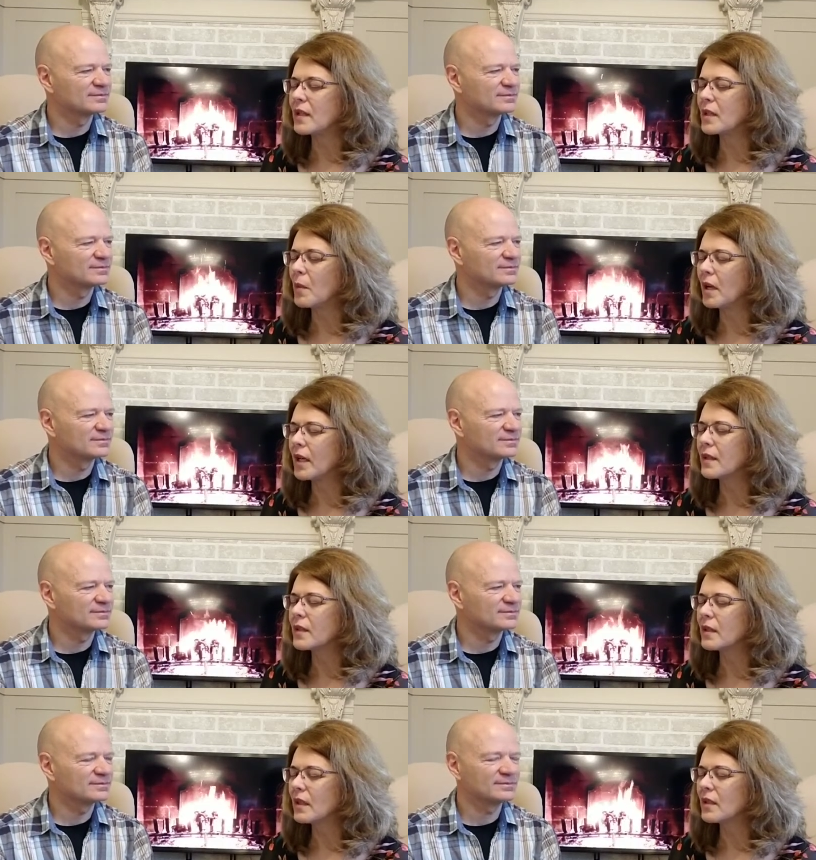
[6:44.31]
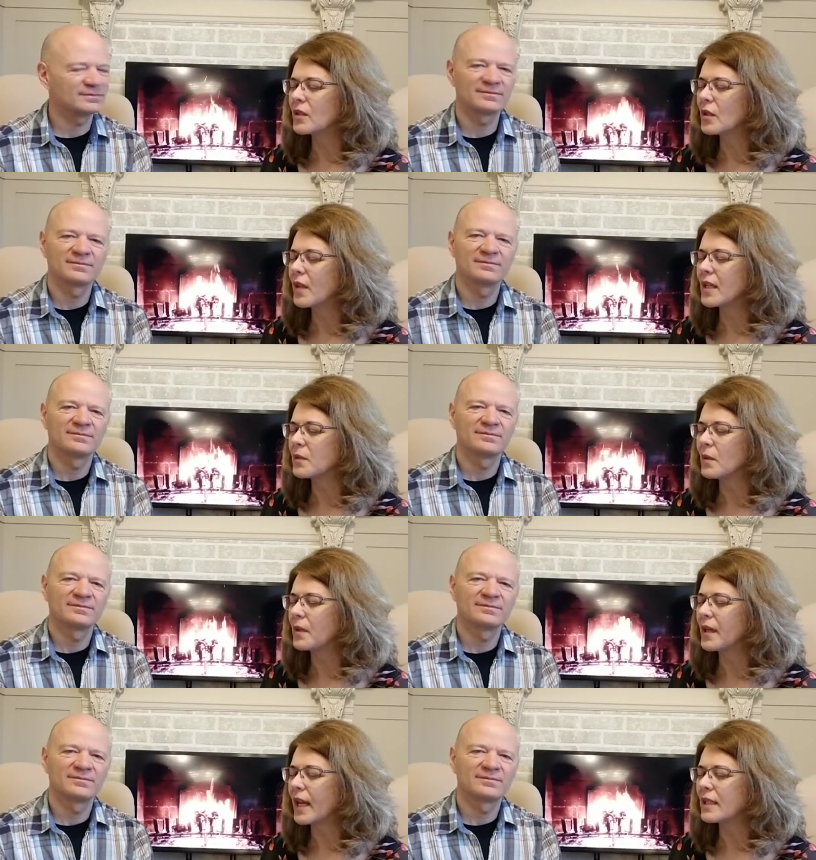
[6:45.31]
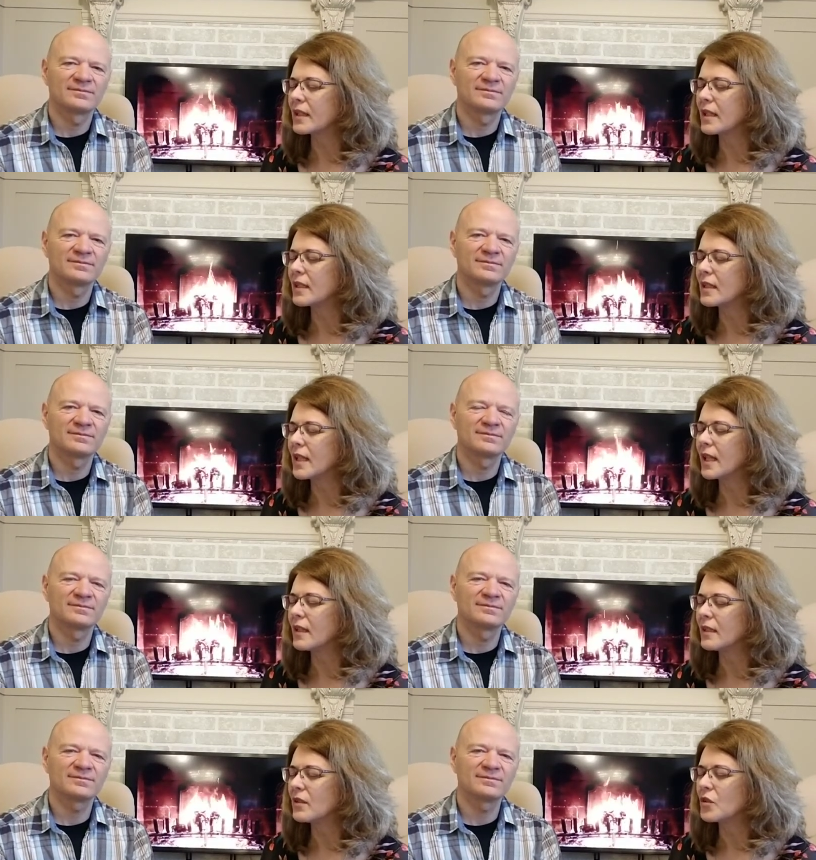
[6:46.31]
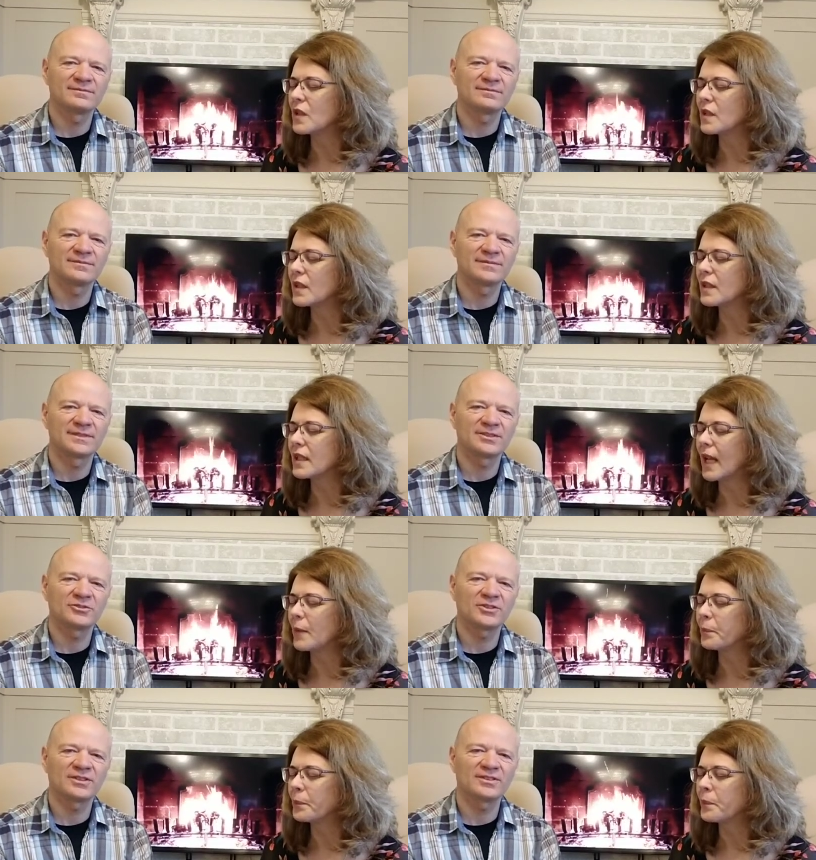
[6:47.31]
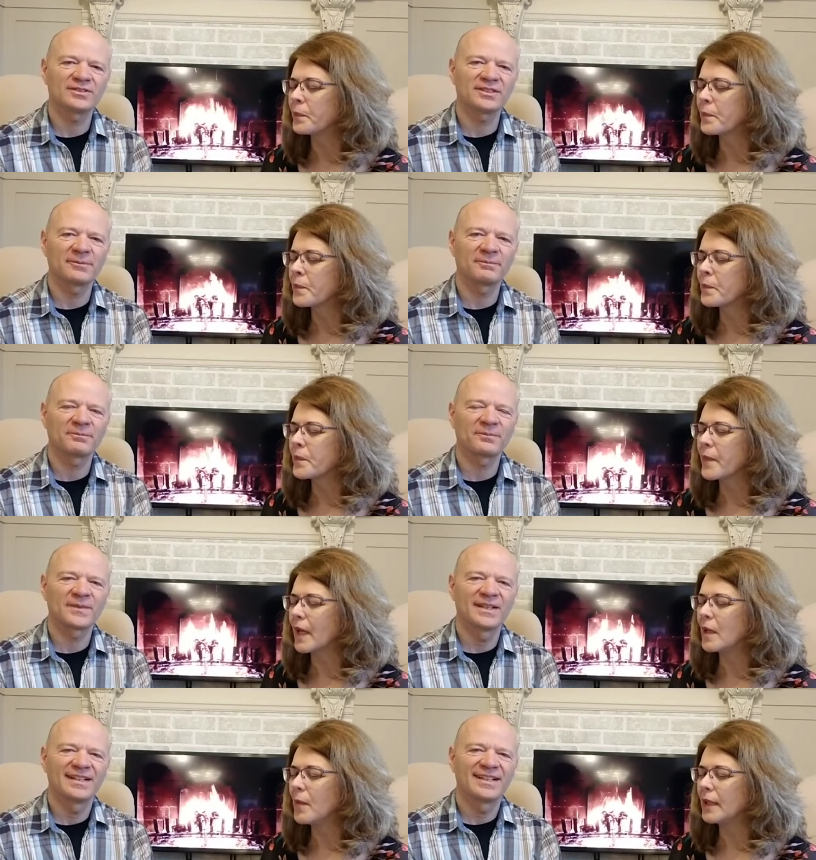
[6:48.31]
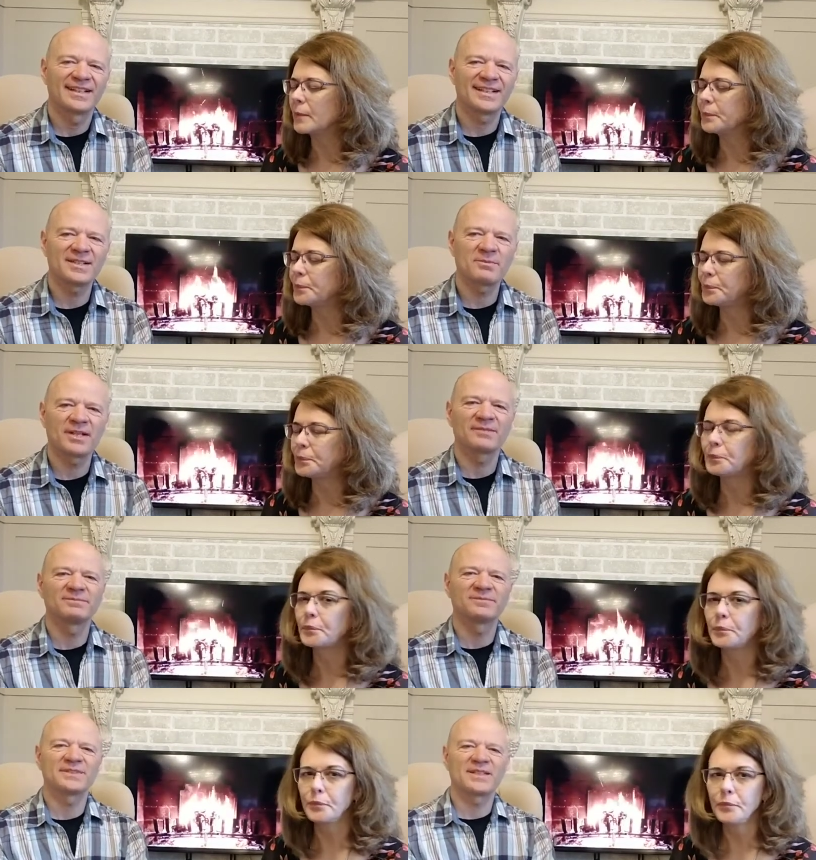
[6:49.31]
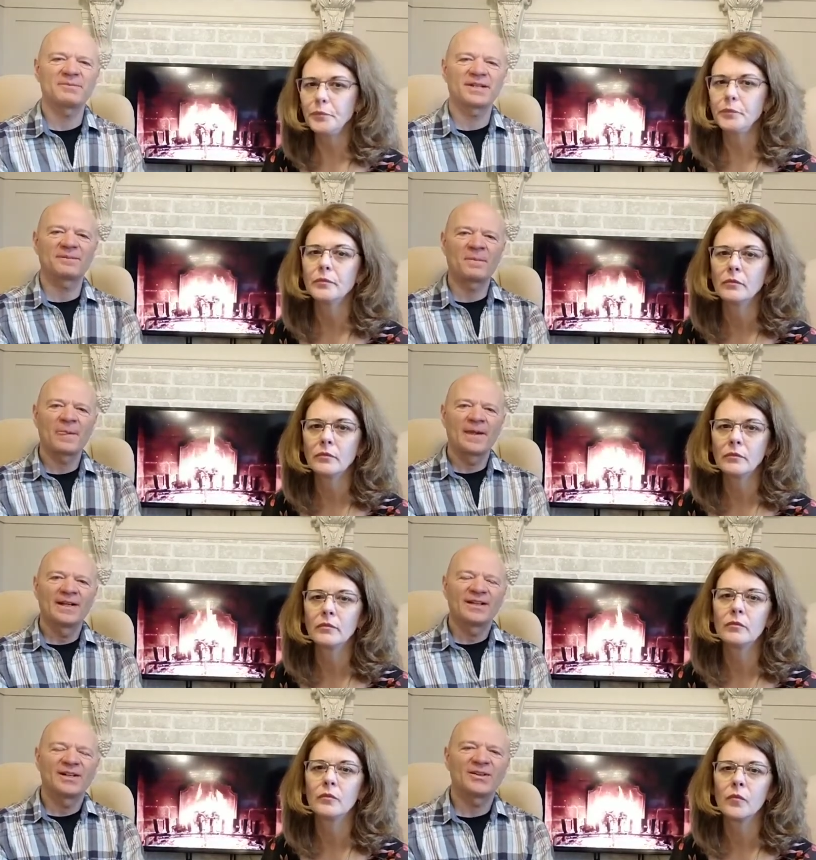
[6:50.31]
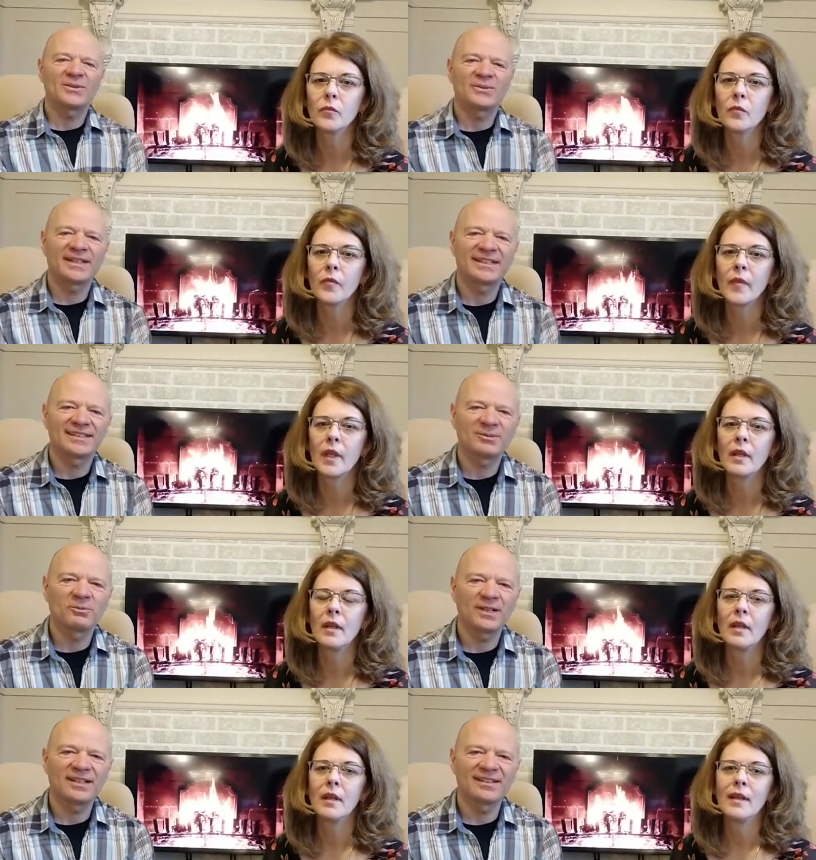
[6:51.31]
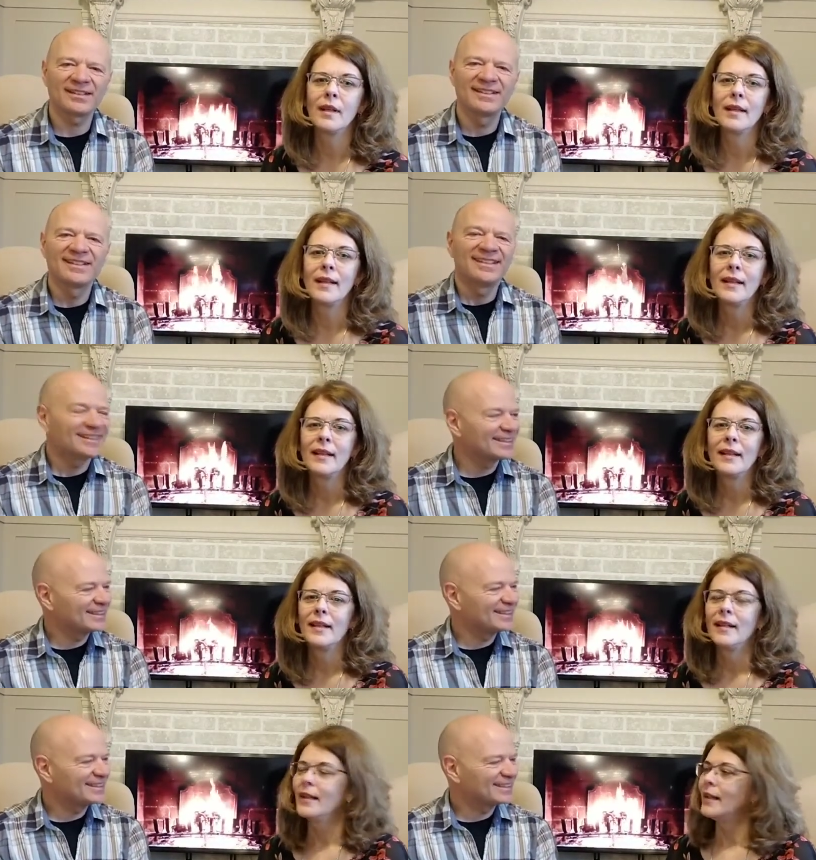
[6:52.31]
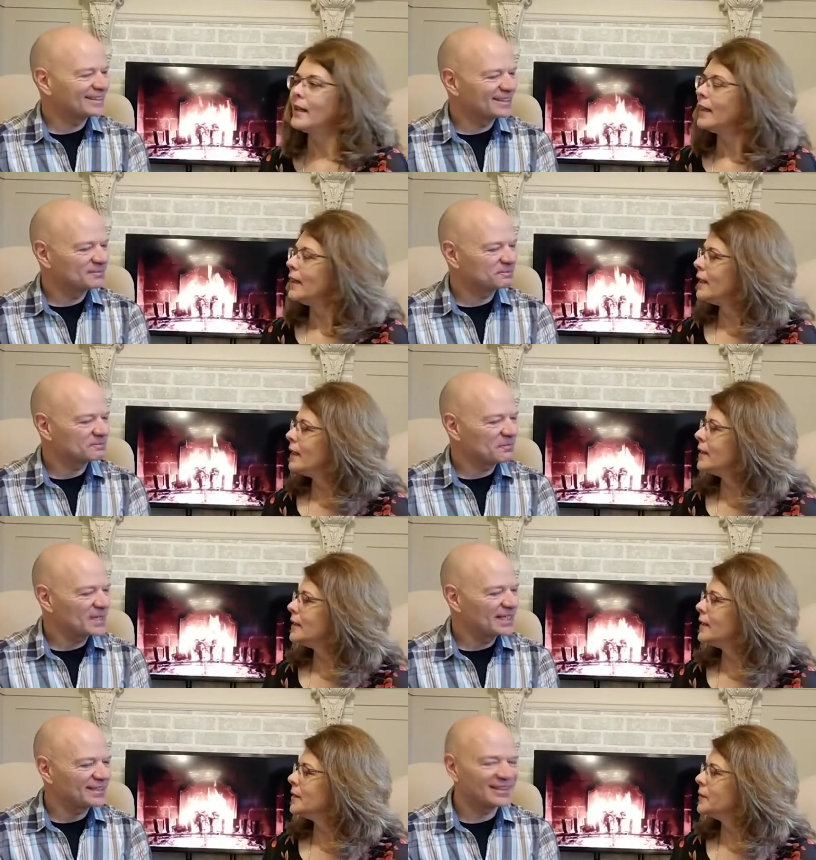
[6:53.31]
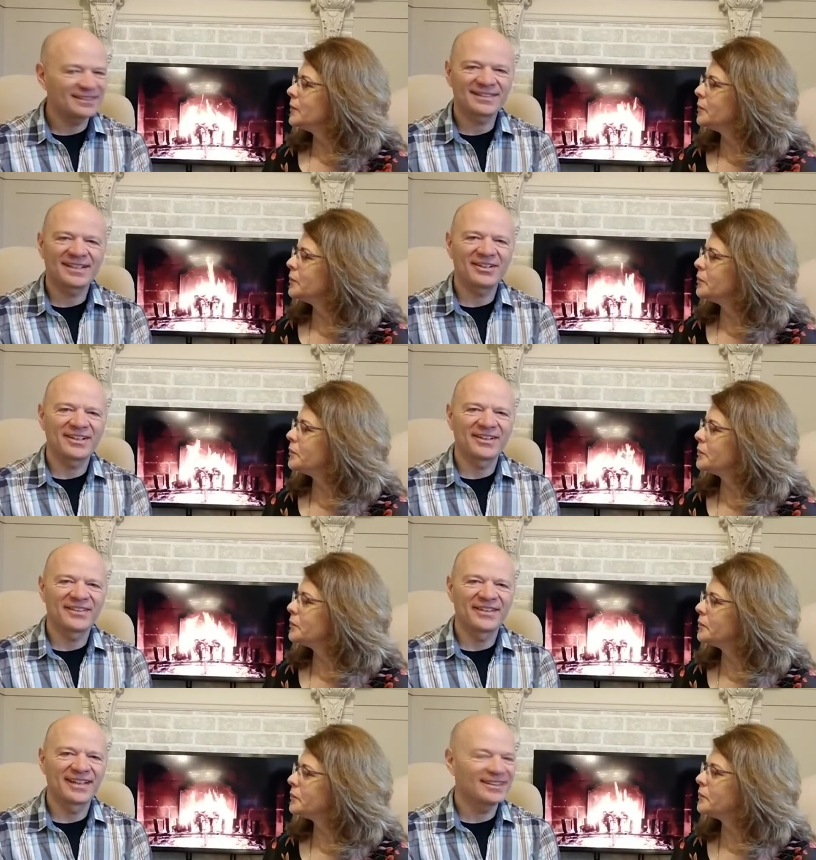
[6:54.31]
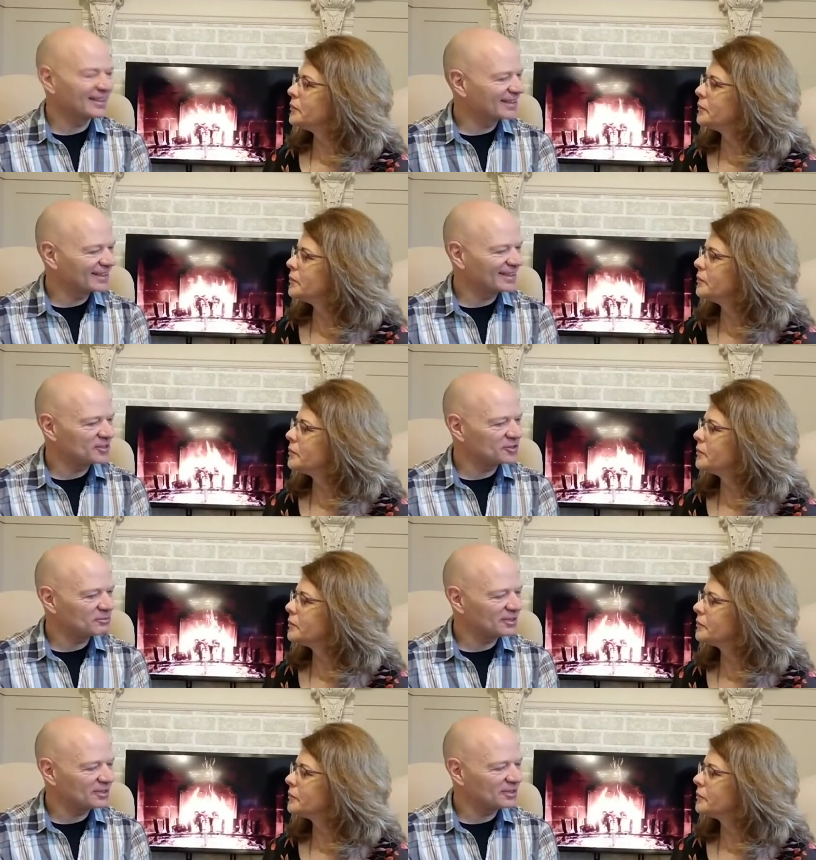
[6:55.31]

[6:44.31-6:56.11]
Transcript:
Speaker 1: among us. Mm-hmm. So that's what we're asking today. In Jesus' name. In Jesus' name. Amen. Amen.
Speaker 2: Amen. All right. Well, um, let's carry on then. And Angie, why